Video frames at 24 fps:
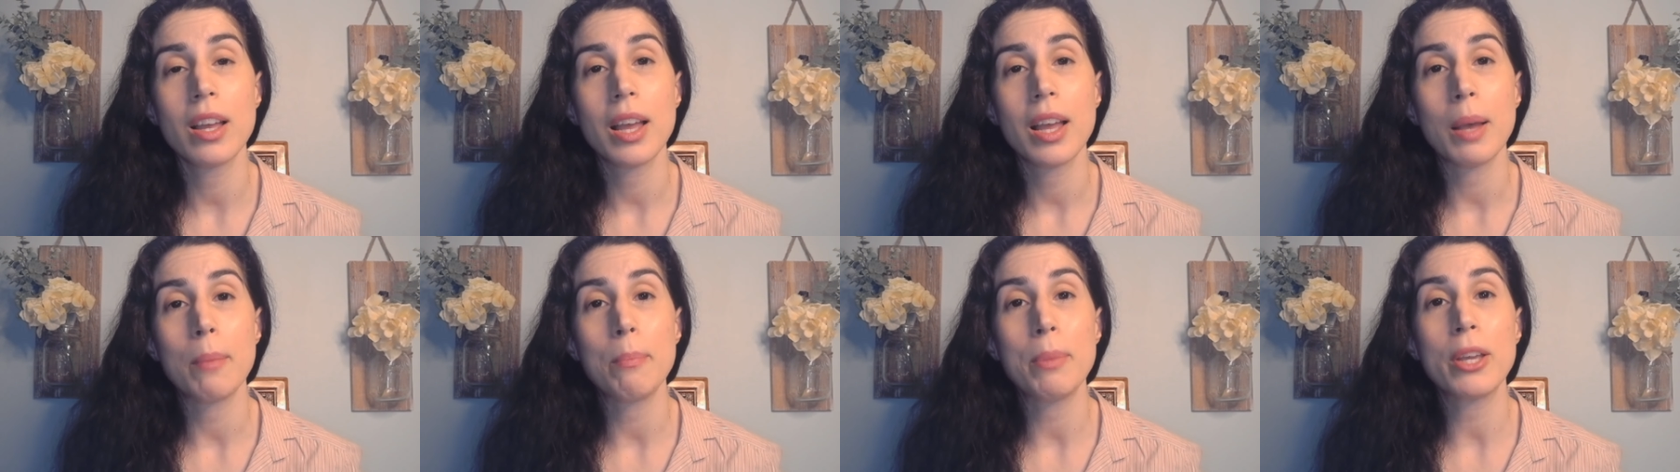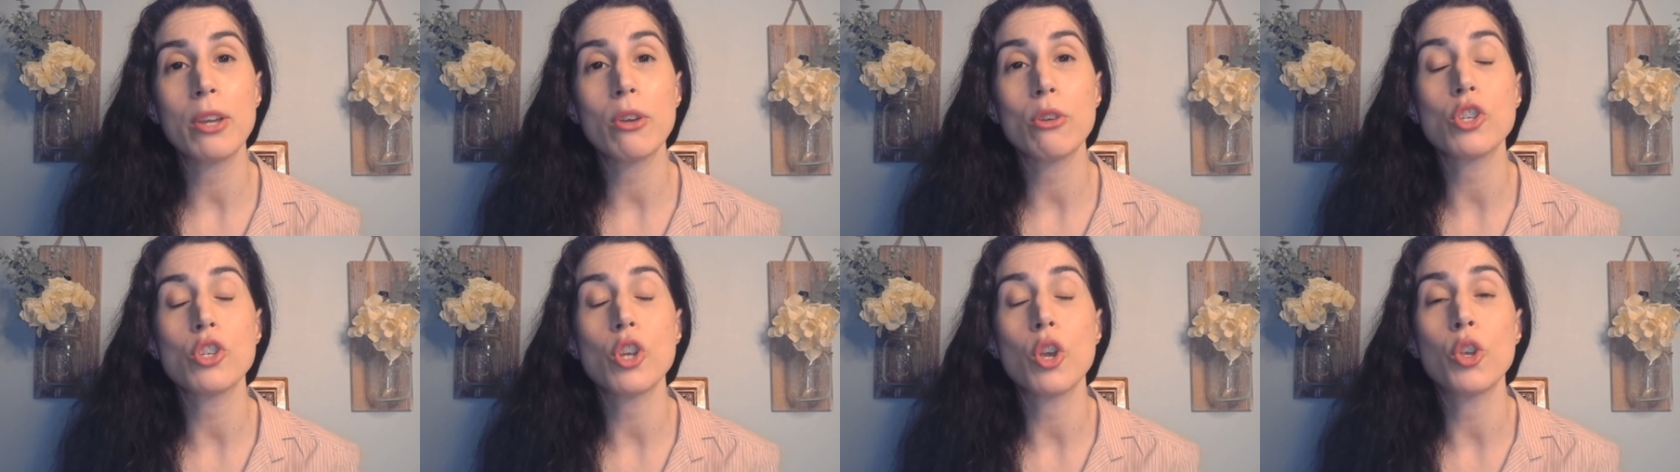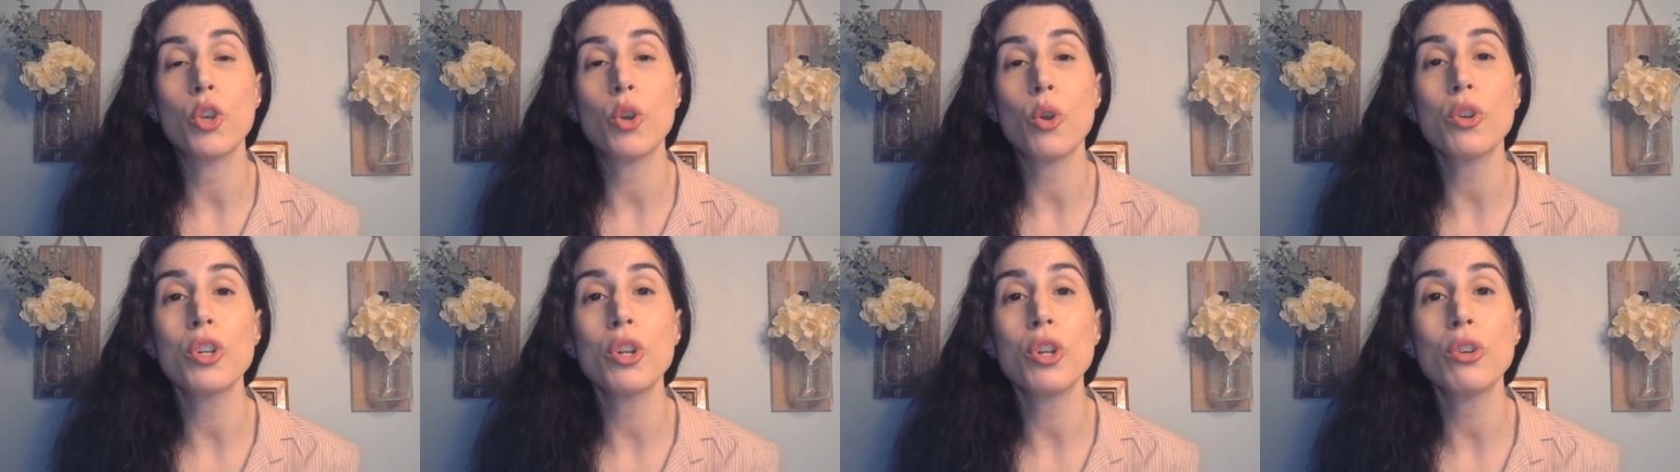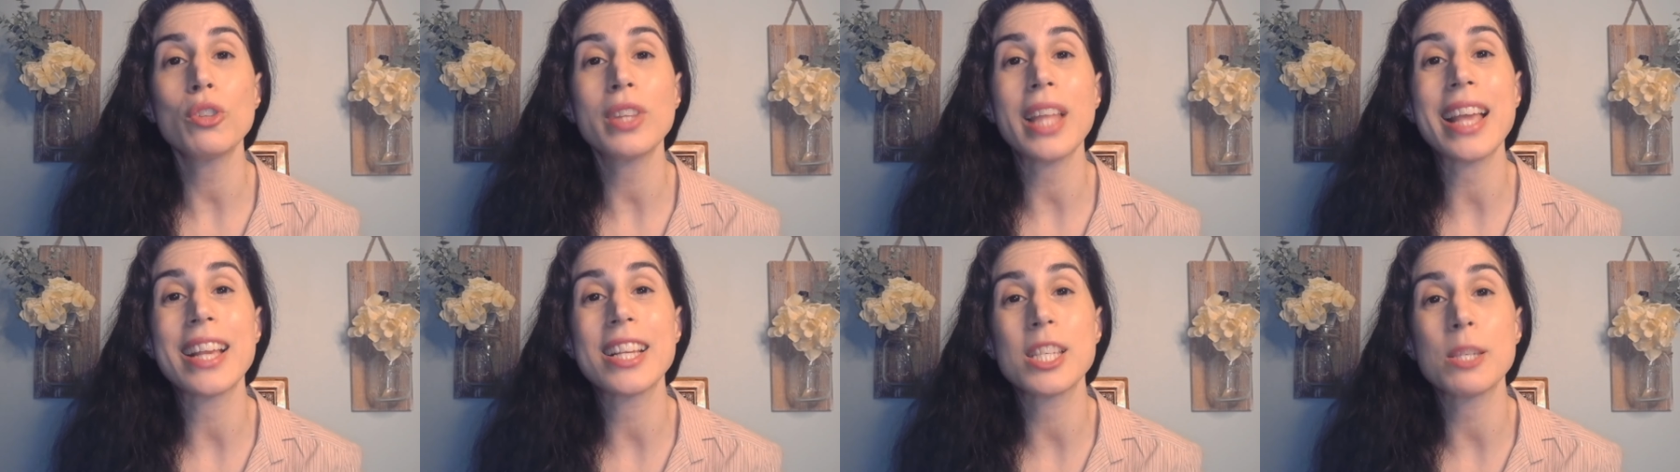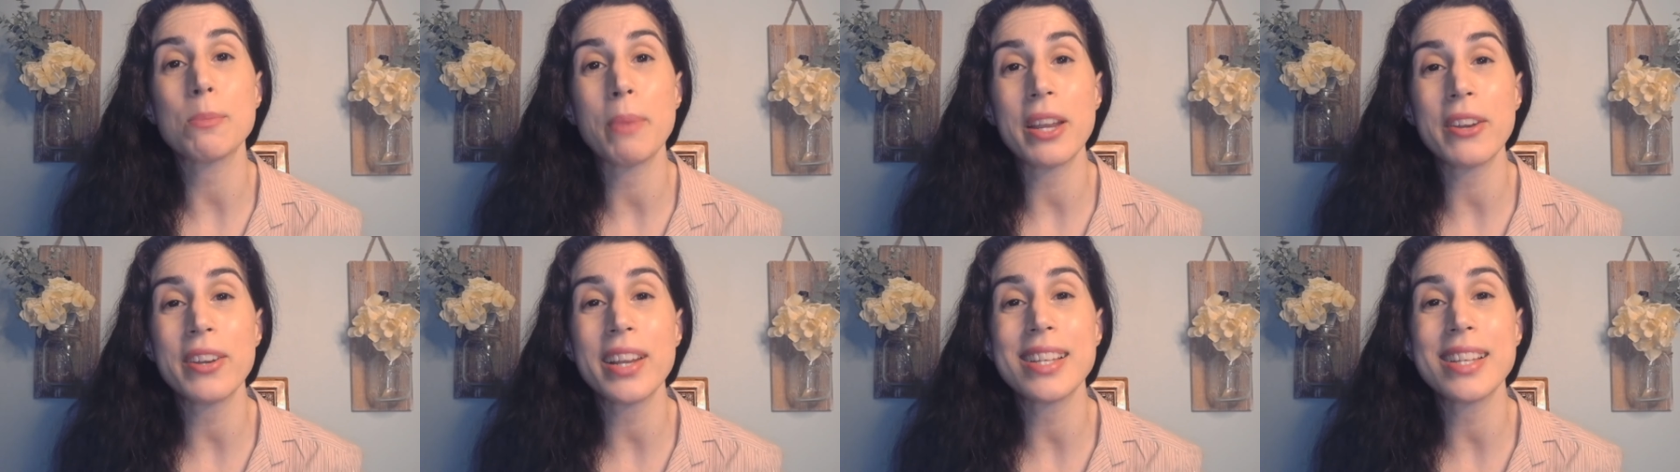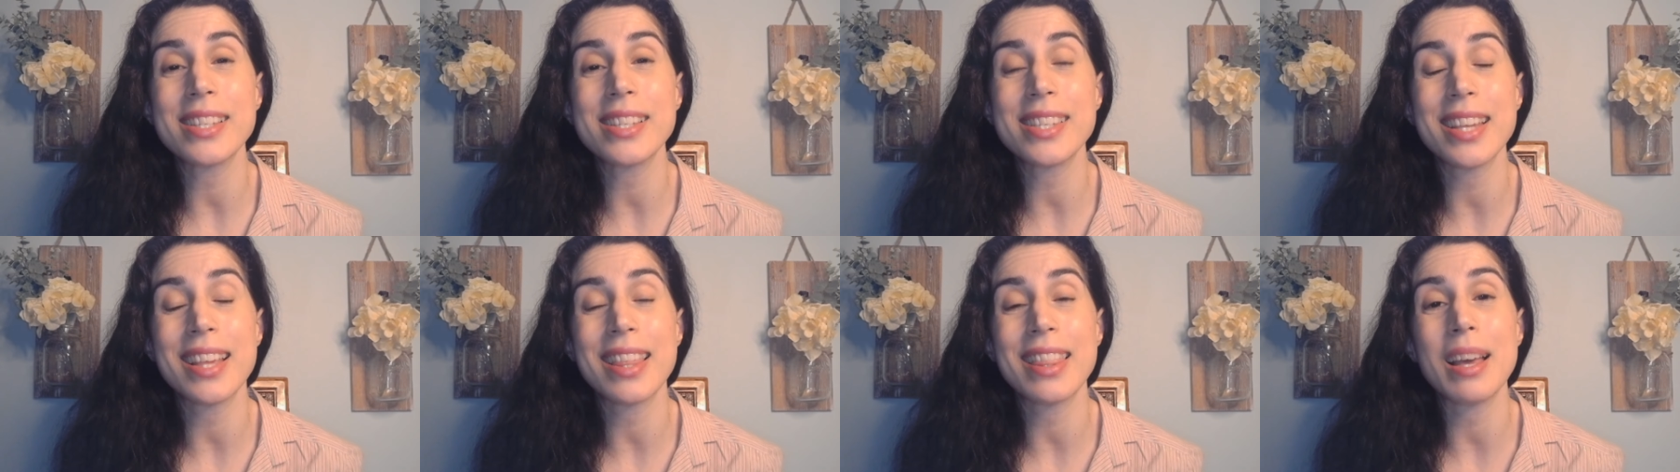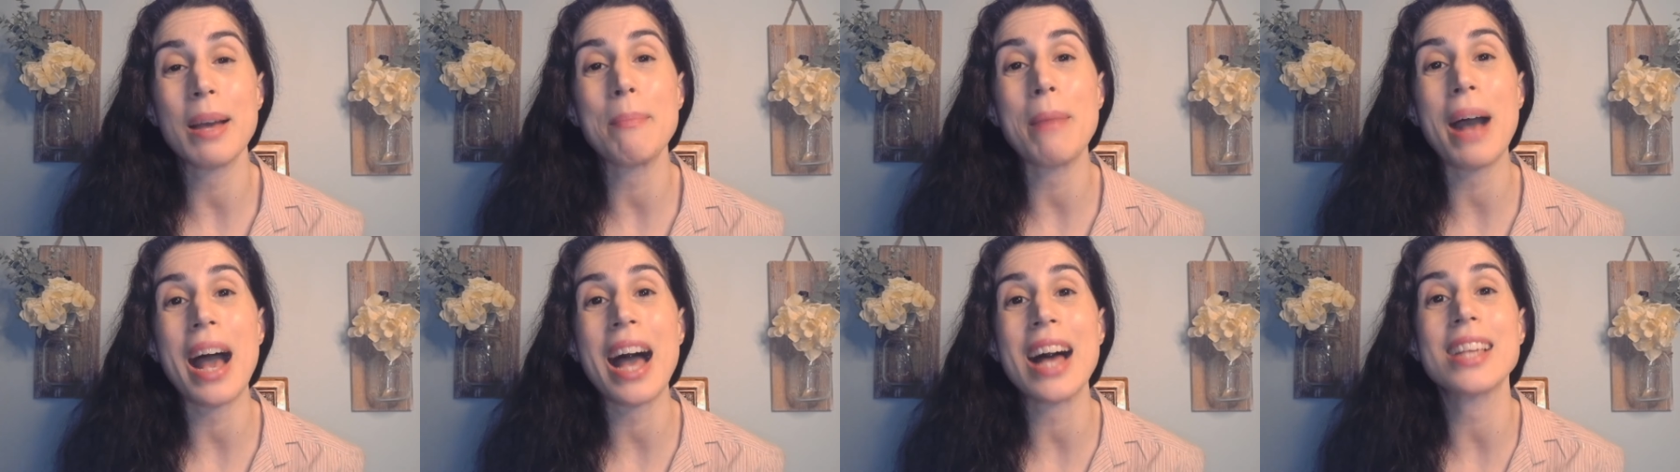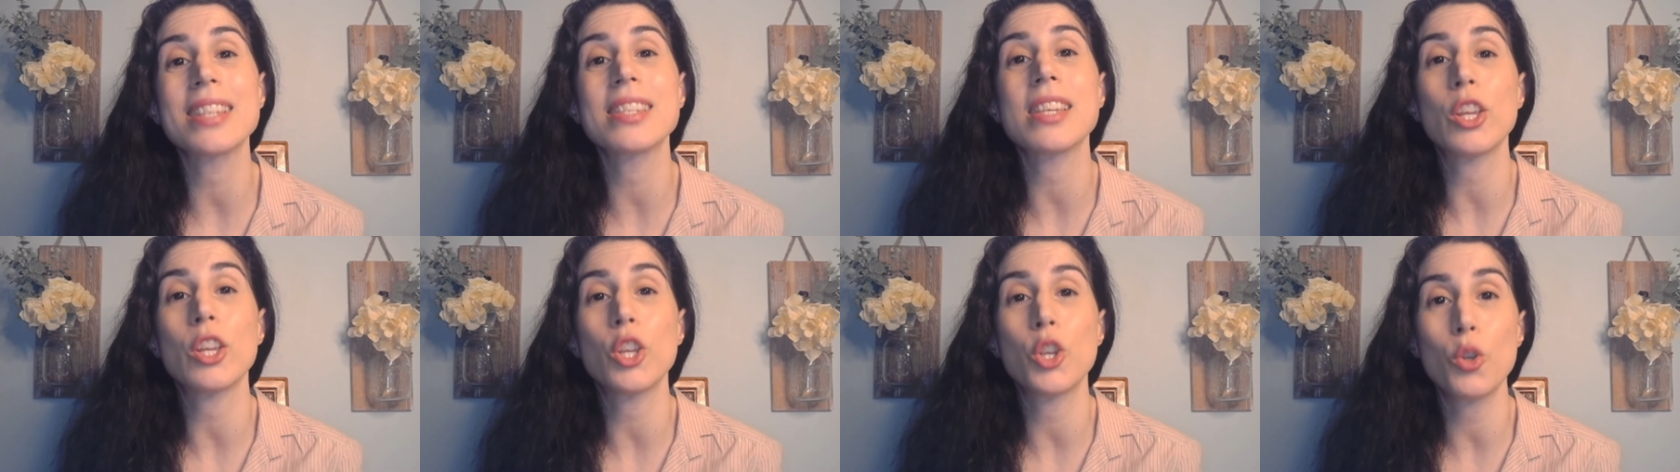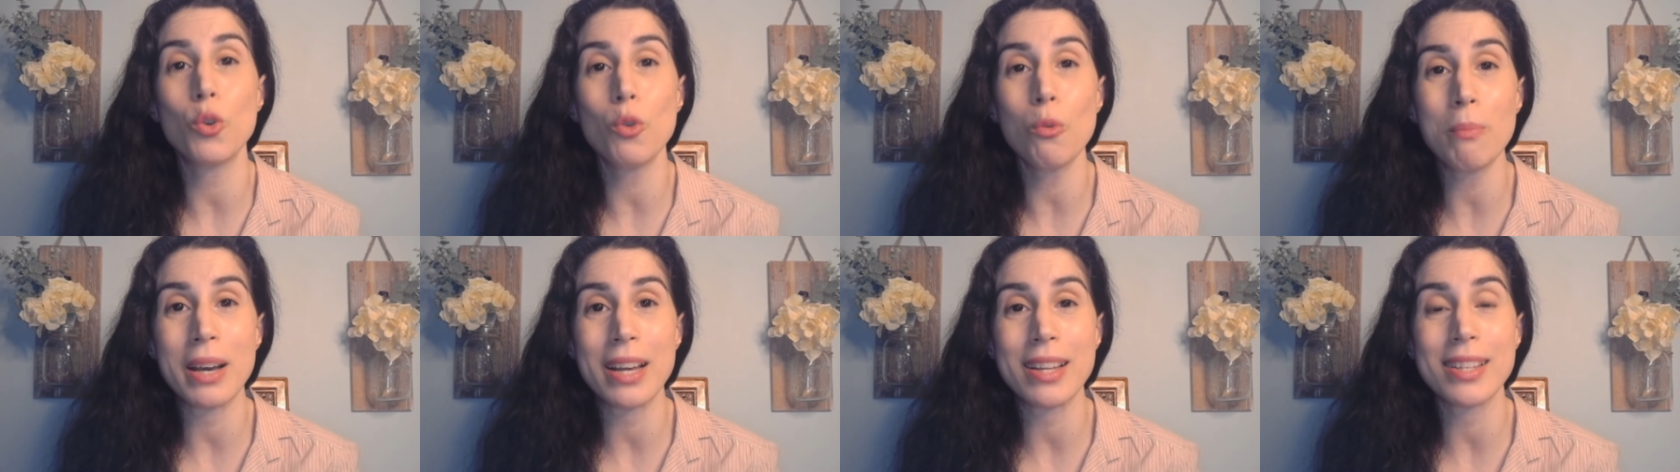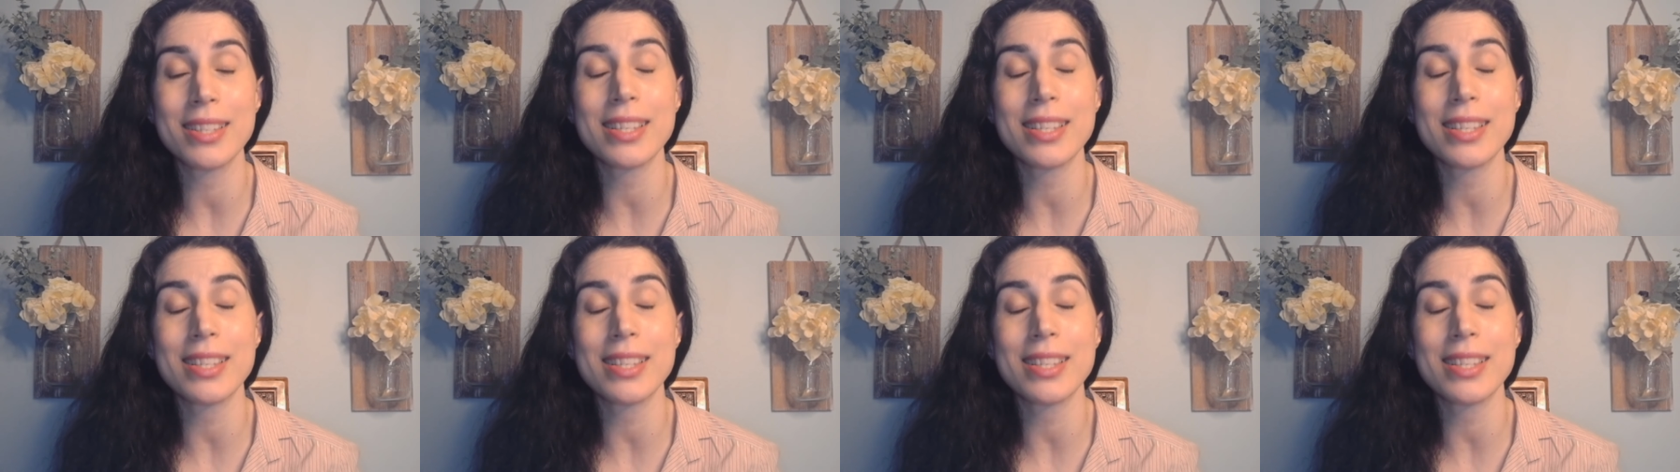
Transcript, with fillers: because you're not experiencing them as humans,